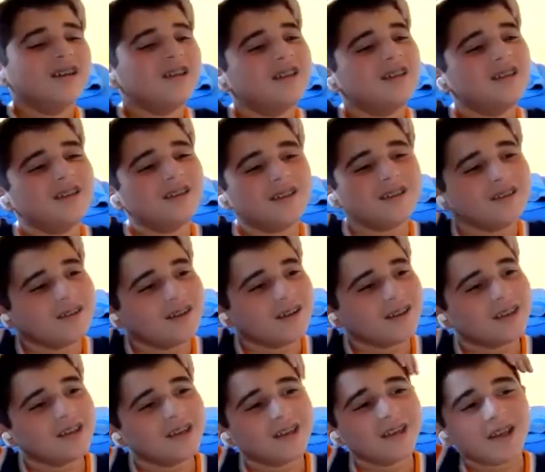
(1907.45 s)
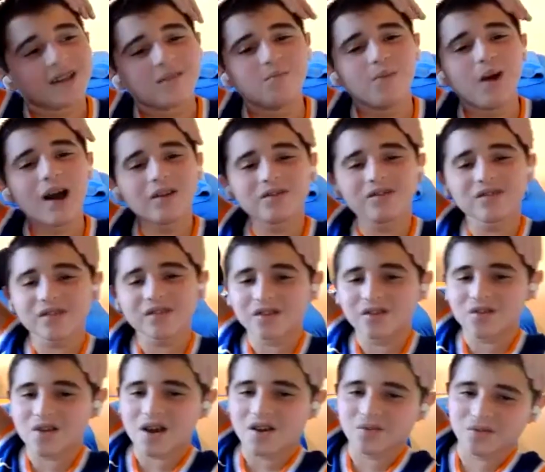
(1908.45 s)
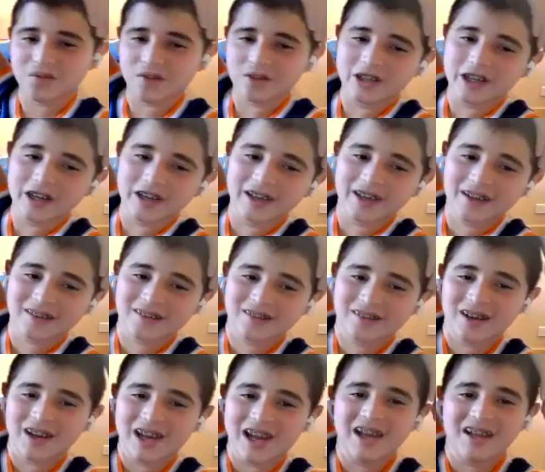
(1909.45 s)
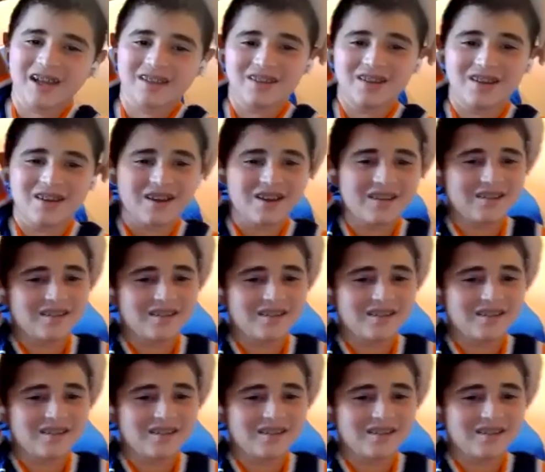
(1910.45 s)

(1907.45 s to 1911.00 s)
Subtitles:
he gets bounced around from the Knicks and that, yeah.